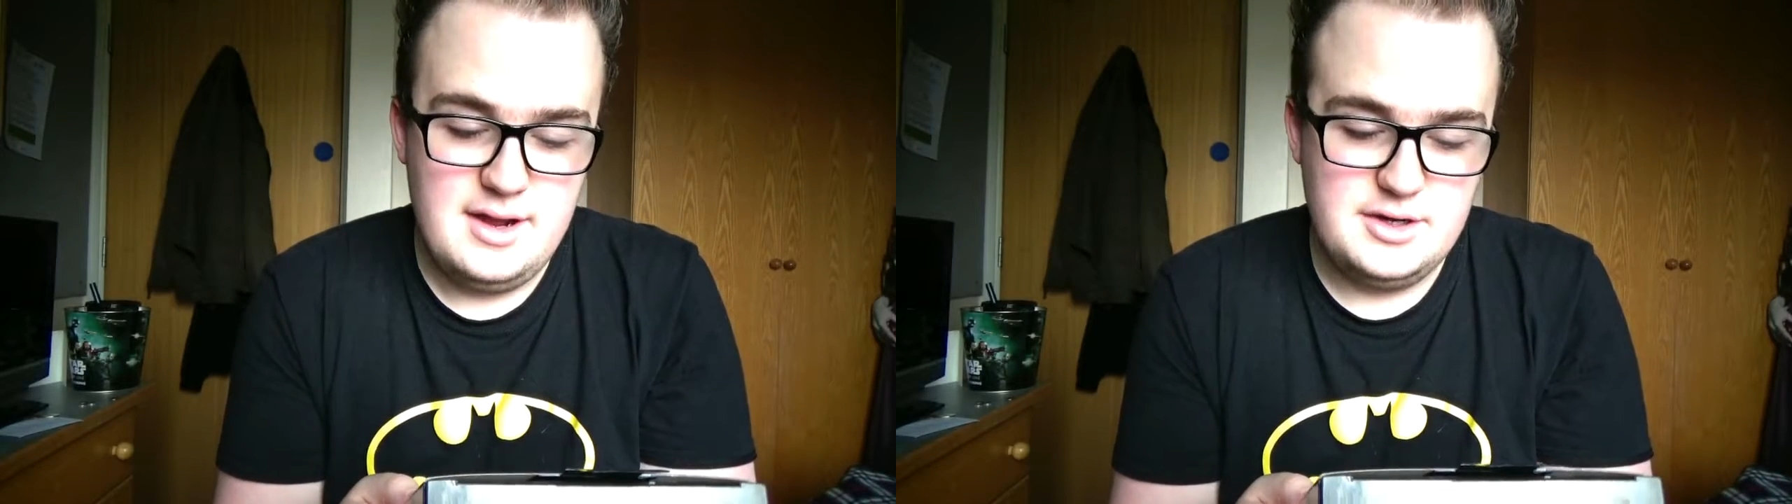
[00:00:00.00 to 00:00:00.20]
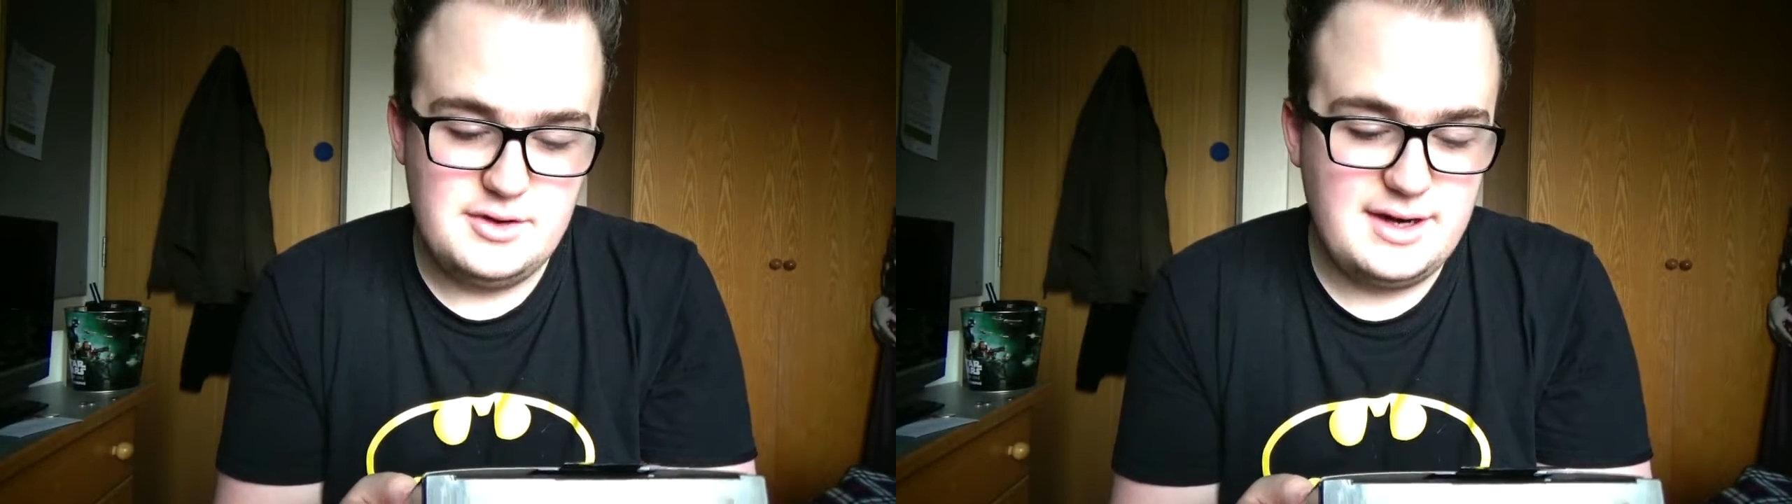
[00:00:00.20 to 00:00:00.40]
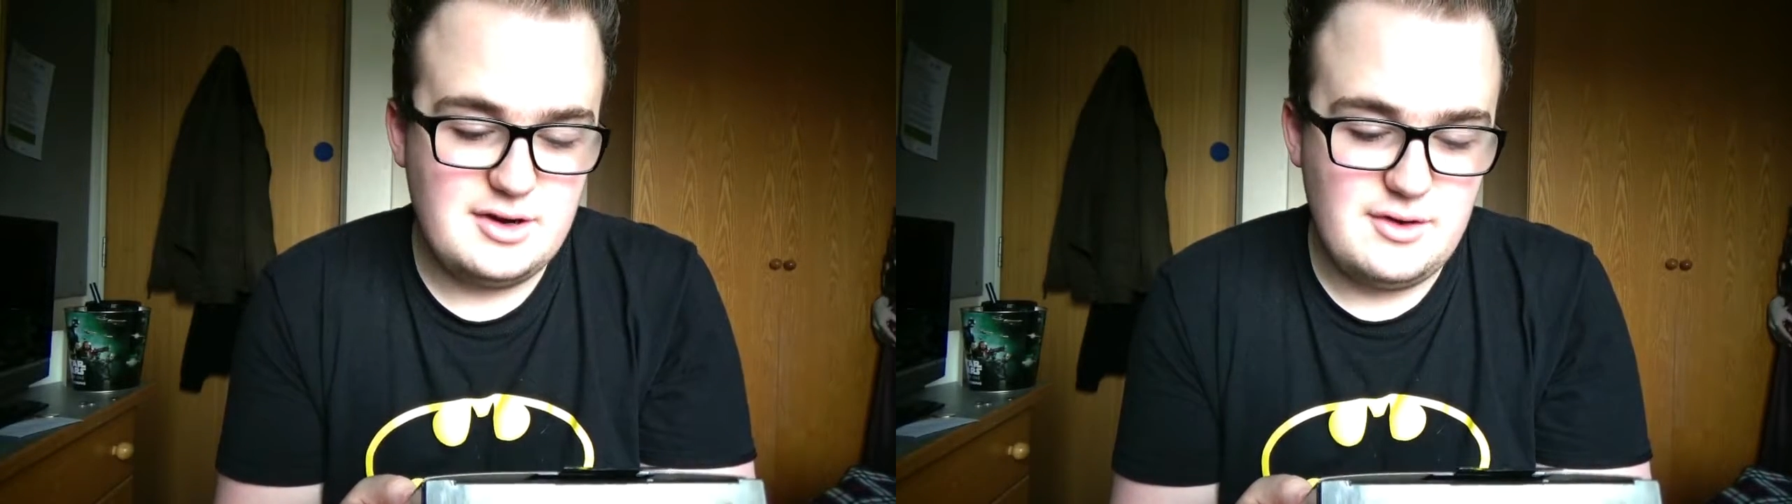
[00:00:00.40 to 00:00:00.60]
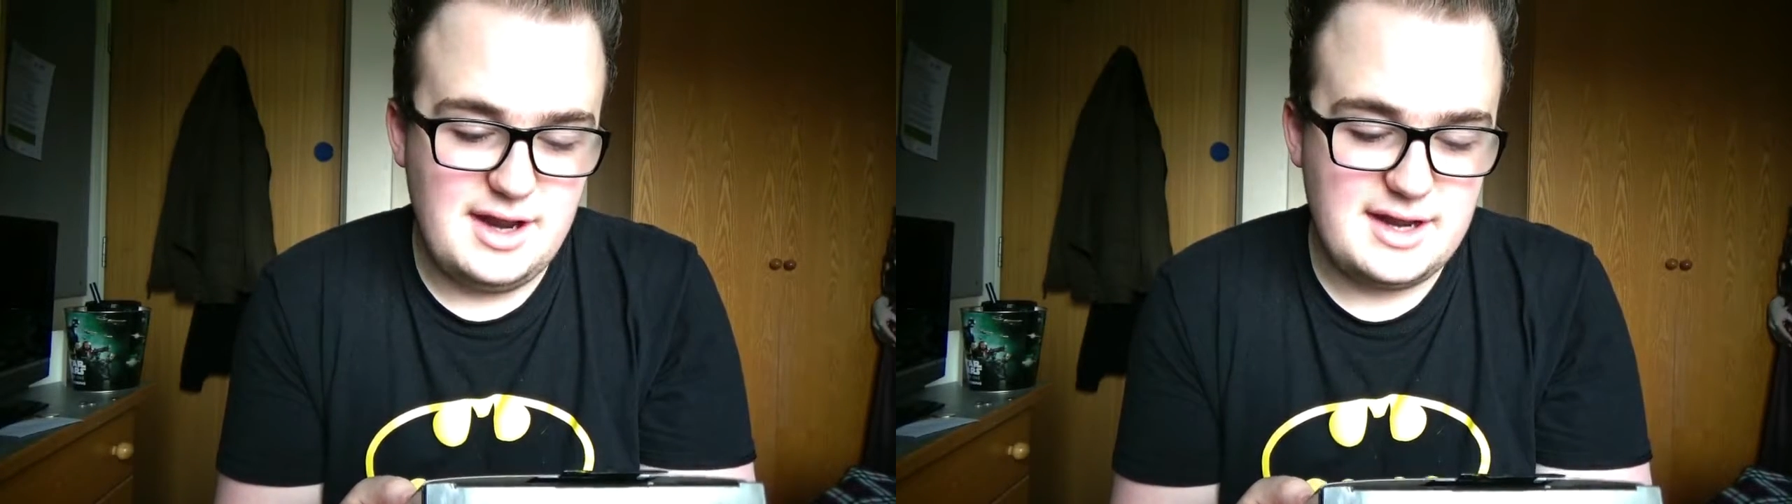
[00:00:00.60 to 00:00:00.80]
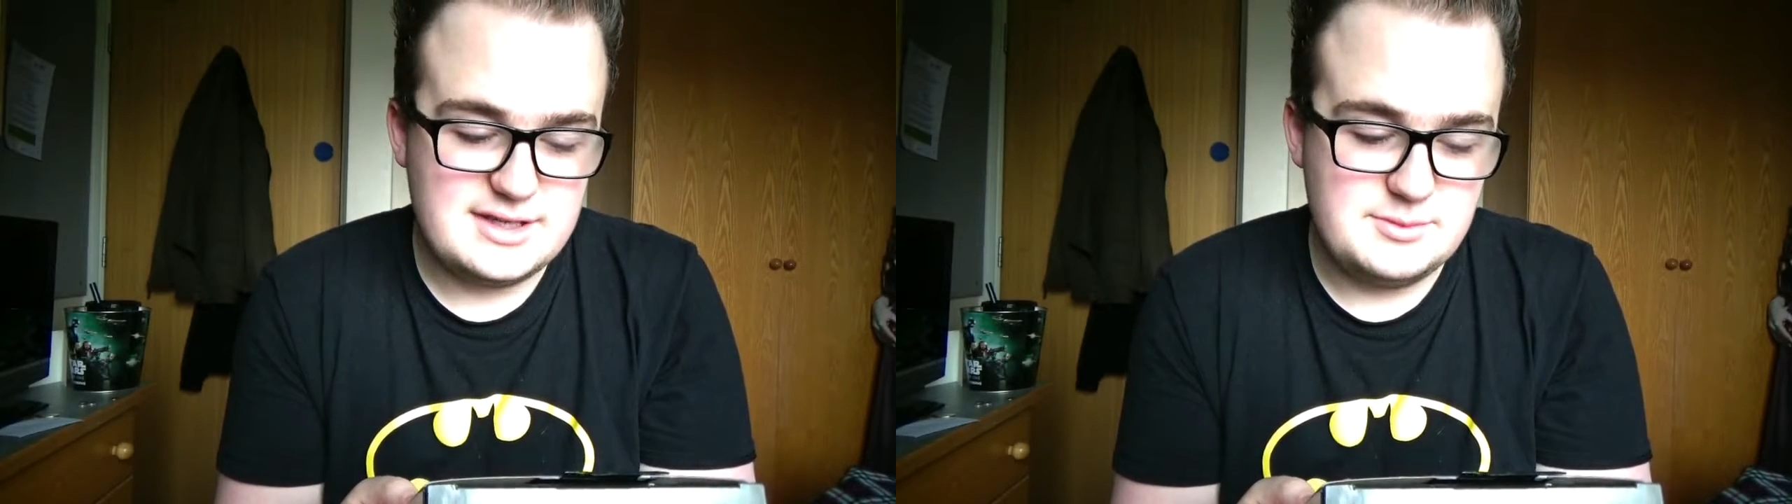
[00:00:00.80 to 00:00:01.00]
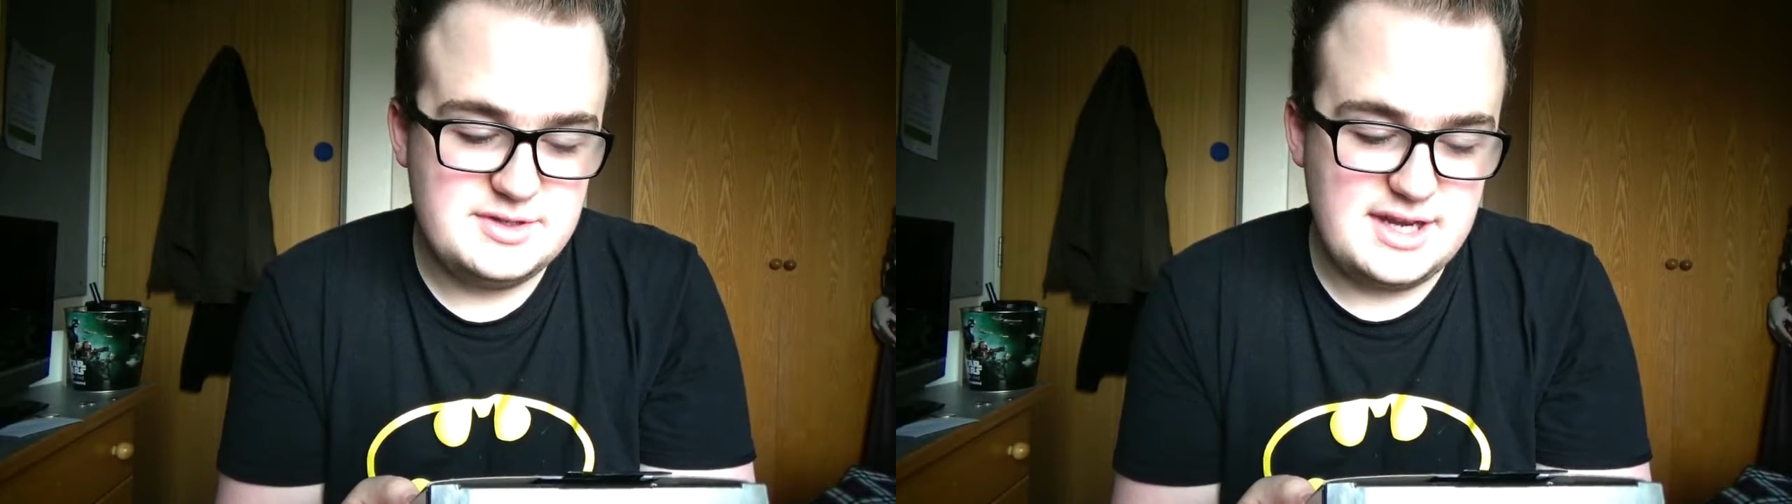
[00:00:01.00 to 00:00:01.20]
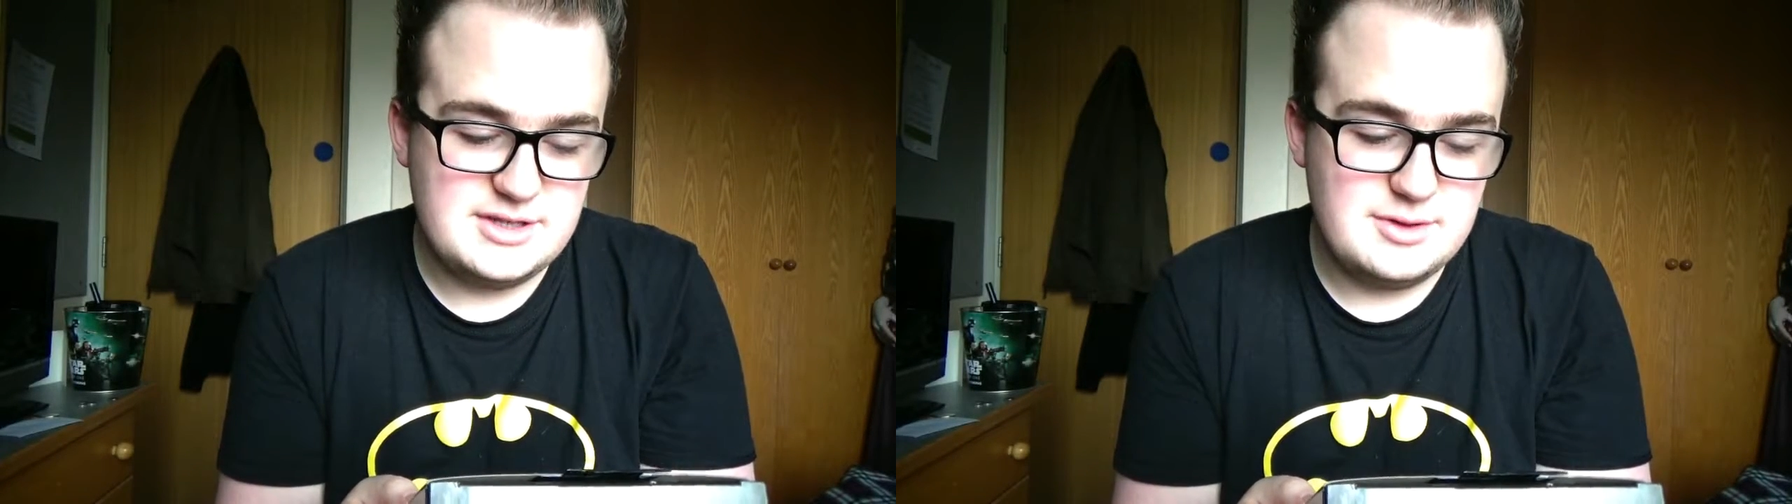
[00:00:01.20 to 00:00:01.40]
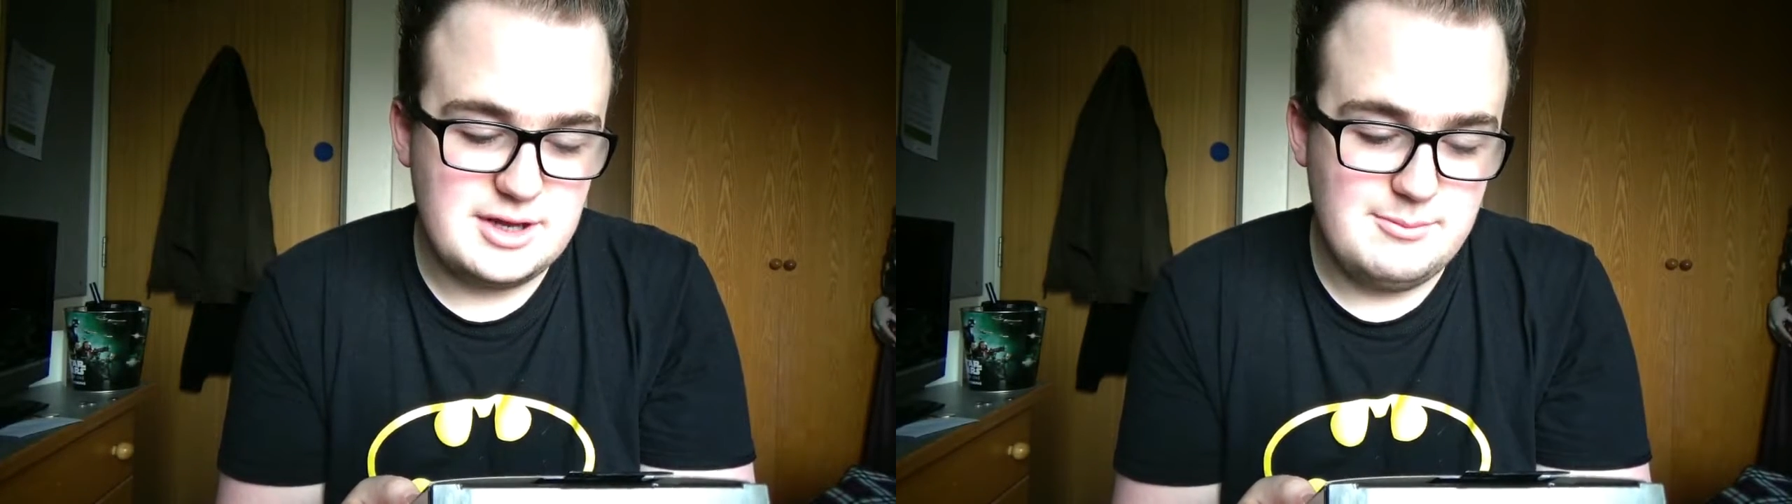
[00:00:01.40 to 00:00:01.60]
Director Krennic is obsessed
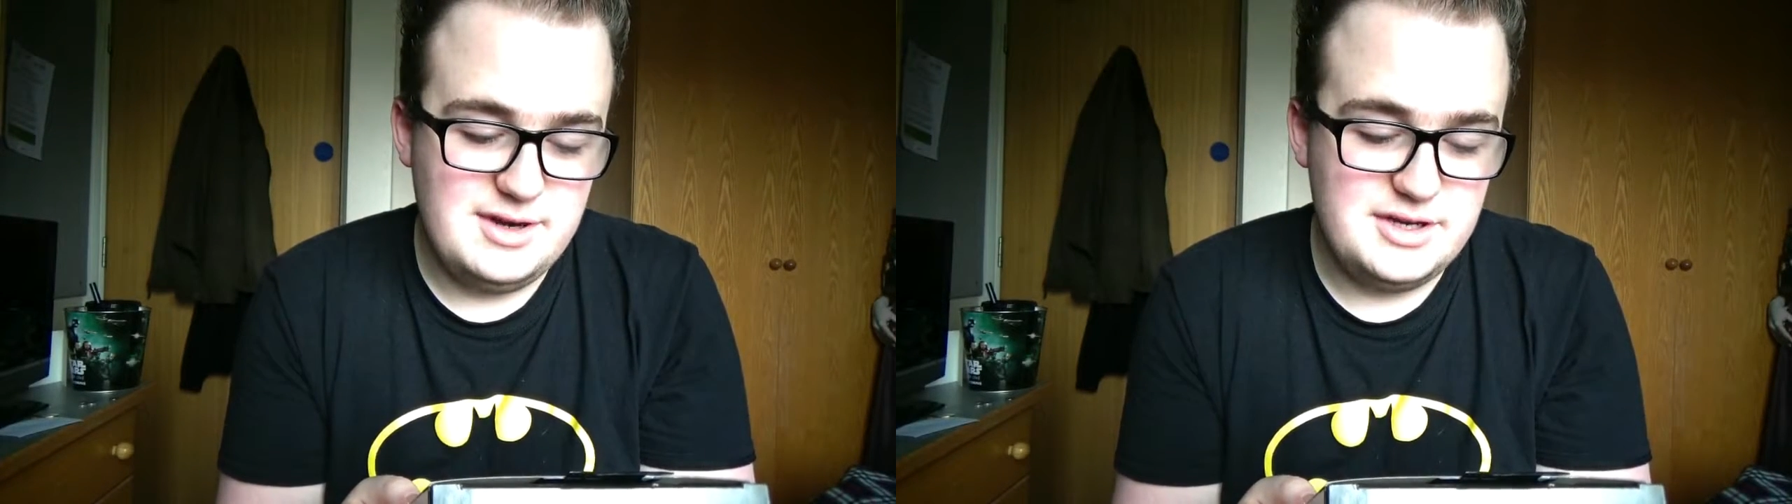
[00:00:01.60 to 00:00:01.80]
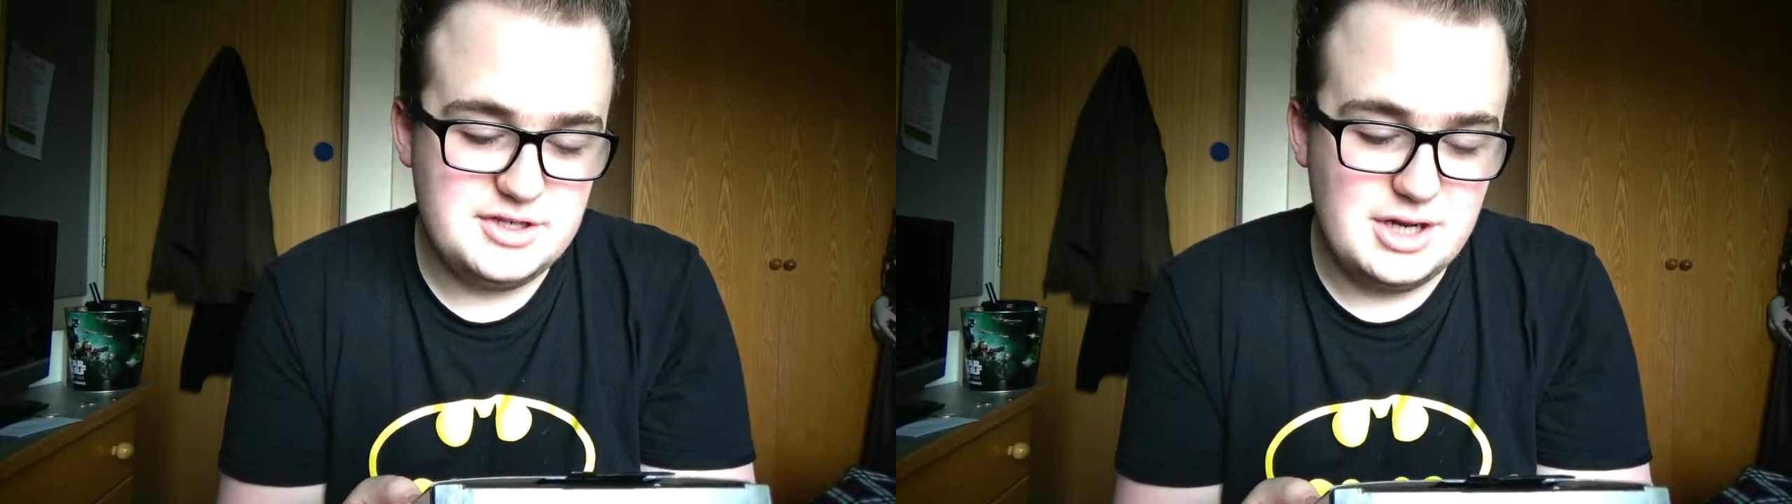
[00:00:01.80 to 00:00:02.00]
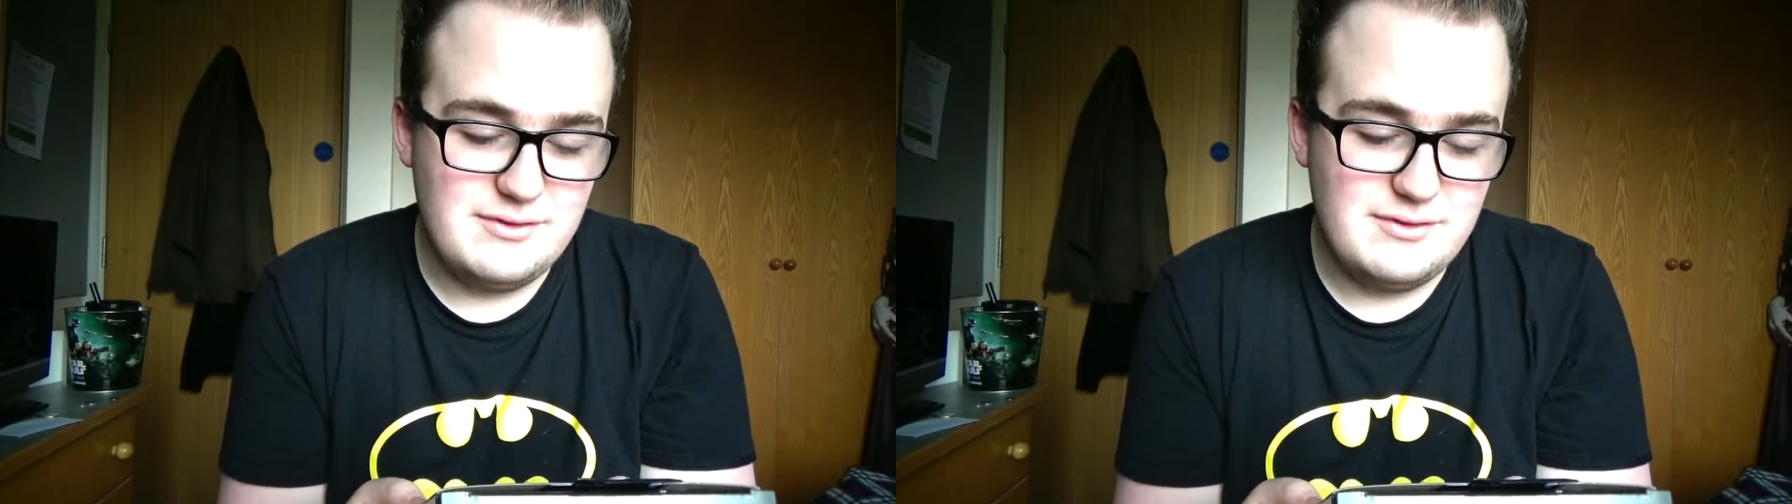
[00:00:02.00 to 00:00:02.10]
with the completion